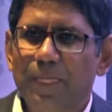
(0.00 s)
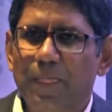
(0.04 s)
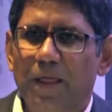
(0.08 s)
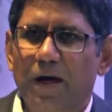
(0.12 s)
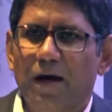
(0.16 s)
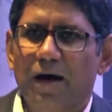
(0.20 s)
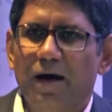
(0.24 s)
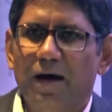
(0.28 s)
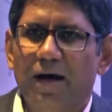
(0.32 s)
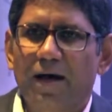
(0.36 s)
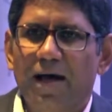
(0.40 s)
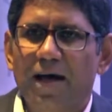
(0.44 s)

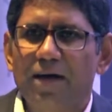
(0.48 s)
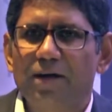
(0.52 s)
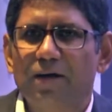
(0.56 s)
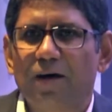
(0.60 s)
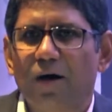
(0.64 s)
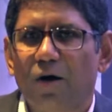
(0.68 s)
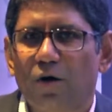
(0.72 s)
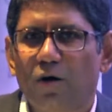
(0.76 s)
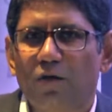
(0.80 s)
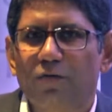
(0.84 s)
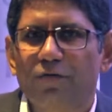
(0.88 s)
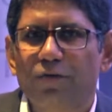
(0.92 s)

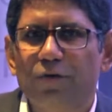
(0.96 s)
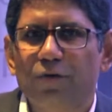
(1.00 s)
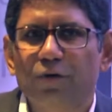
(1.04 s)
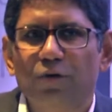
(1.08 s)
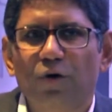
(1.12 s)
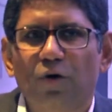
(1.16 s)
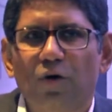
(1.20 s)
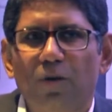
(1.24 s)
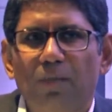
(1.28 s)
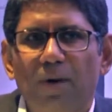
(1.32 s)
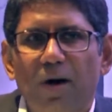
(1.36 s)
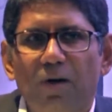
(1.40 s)
All of you
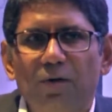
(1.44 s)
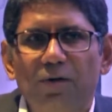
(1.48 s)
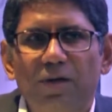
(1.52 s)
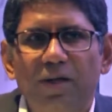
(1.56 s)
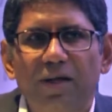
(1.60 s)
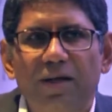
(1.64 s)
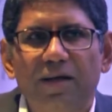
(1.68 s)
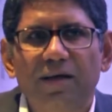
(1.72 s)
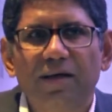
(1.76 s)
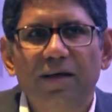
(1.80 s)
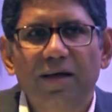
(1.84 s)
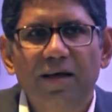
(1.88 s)
know about
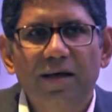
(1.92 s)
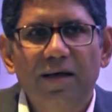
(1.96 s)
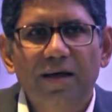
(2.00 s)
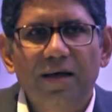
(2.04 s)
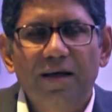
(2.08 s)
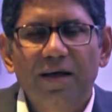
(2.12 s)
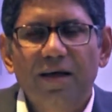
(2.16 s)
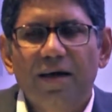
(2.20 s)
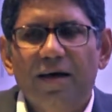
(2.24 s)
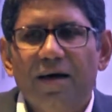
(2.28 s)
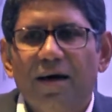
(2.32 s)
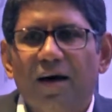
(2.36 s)
the
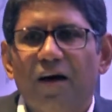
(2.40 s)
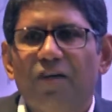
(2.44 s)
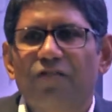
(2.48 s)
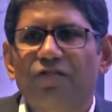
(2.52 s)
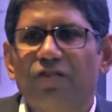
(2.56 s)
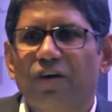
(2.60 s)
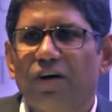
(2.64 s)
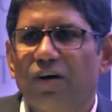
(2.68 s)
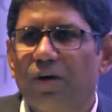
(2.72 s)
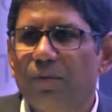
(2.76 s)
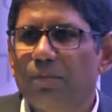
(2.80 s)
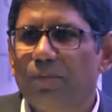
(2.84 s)

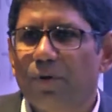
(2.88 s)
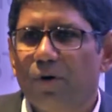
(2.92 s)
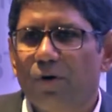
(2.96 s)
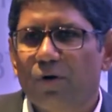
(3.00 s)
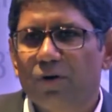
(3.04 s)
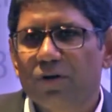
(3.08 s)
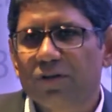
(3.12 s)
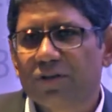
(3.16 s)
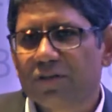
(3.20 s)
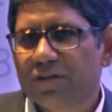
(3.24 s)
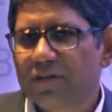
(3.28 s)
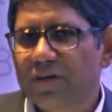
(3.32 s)
Assar
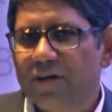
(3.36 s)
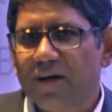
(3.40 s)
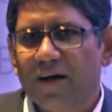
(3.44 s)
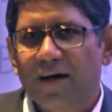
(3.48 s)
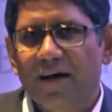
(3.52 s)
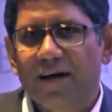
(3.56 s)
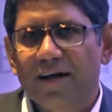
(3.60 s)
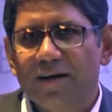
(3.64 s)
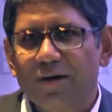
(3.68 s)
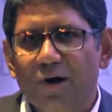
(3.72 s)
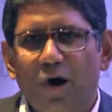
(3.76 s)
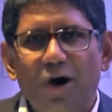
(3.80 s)
report,
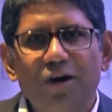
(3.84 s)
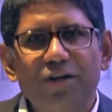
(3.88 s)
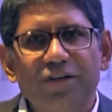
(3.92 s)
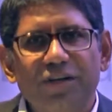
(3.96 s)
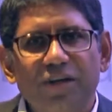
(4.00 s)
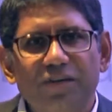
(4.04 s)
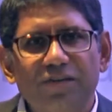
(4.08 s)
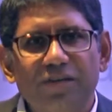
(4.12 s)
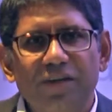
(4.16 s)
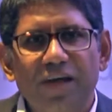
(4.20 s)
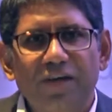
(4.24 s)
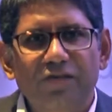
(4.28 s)
not
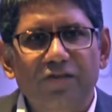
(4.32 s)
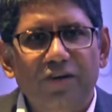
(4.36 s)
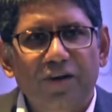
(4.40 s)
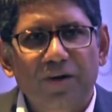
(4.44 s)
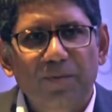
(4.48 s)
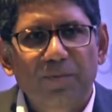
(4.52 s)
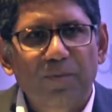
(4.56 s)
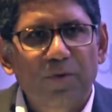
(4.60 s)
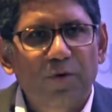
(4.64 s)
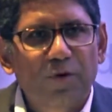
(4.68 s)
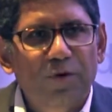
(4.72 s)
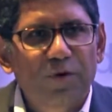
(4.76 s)
just the Assar
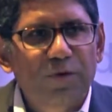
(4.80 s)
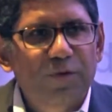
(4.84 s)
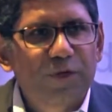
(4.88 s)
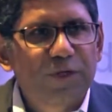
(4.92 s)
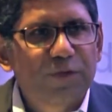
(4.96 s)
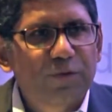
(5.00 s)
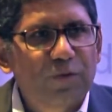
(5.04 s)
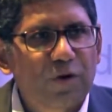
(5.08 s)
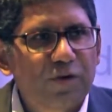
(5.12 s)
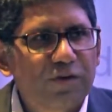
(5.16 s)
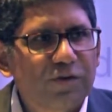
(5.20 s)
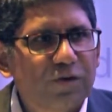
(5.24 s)
report,
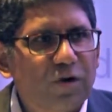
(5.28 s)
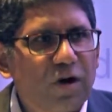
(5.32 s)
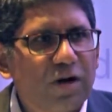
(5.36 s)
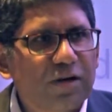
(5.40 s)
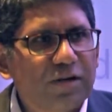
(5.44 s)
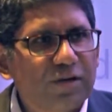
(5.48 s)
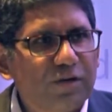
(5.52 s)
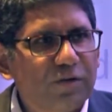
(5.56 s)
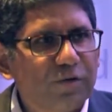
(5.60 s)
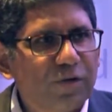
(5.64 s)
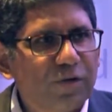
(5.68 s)
which was not